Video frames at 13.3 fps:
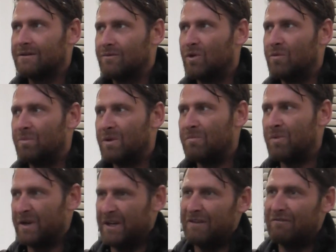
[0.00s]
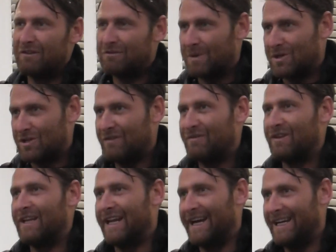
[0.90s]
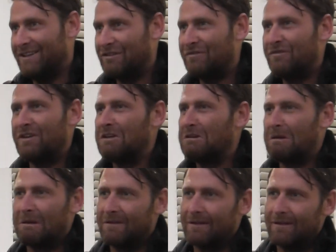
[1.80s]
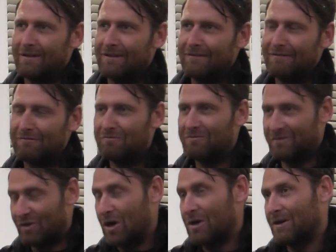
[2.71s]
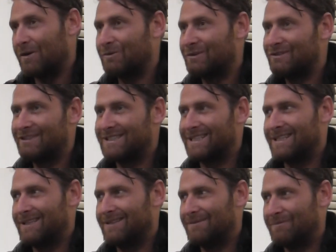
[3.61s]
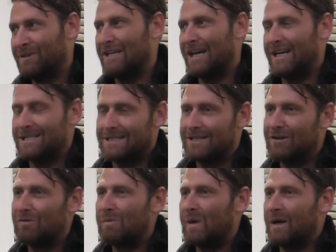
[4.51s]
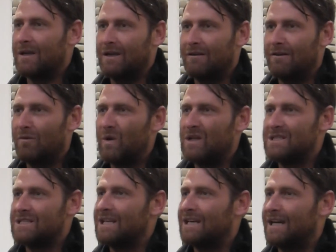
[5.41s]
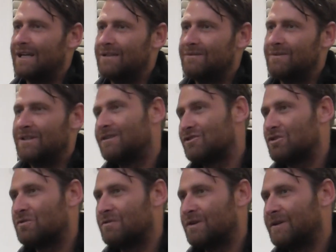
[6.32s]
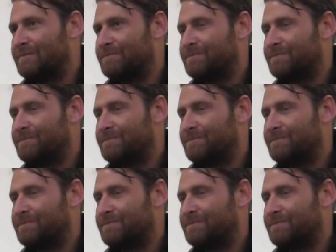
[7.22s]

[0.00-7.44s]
would be brilliant, especially for the likes of Vin and Rocco, as you say. It'd be nice to come back here on Wednesday night with the trophy.